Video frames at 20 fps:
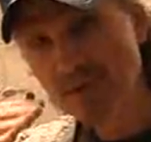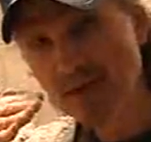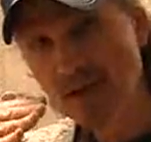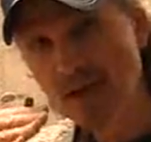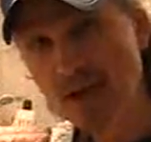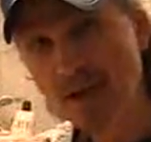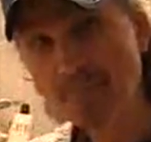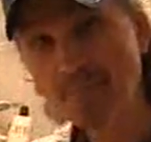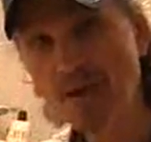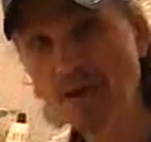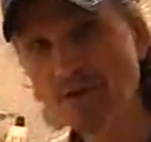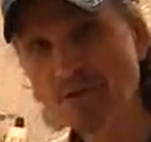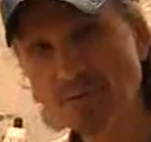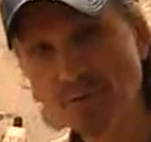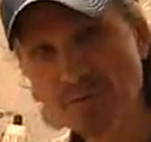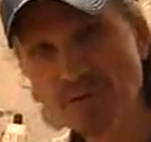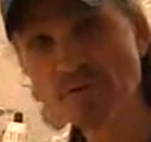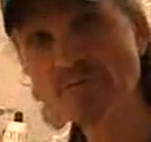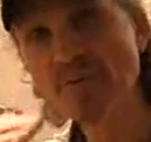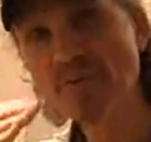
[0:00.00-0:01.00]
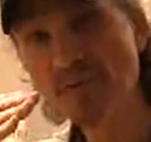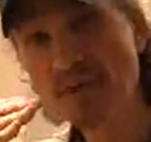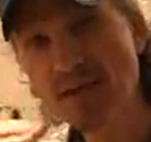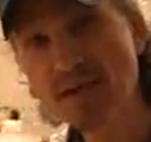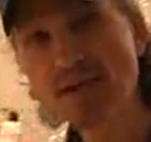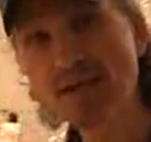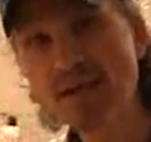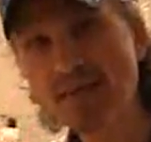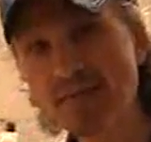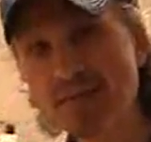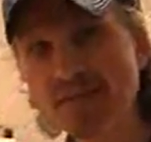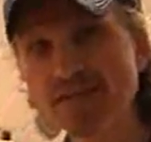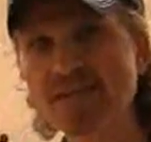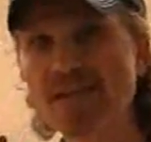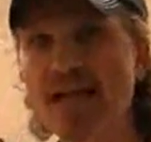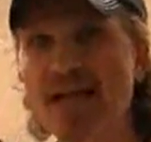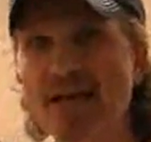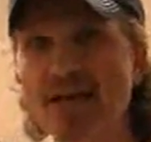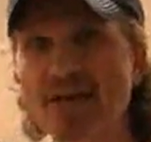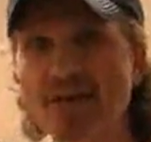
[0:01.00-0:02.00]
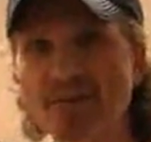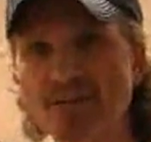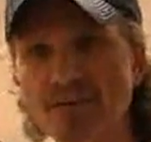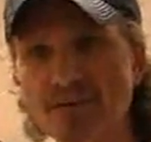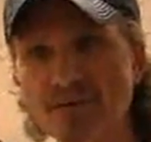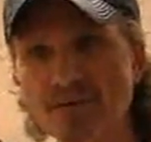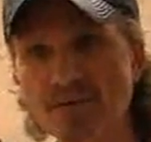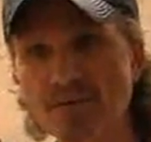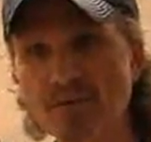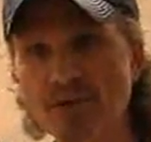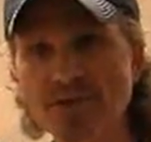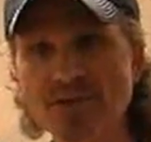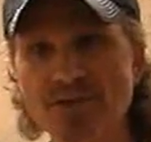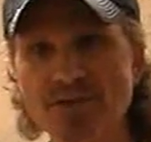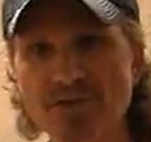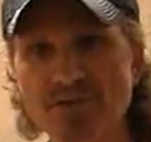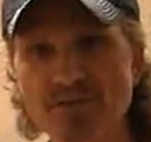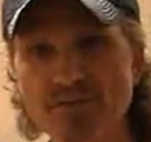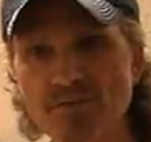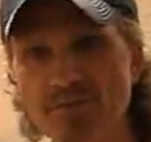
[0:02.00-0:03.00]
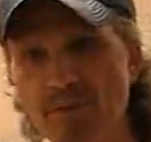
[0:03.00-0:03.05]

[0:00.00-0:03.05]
a groove in the saddle, which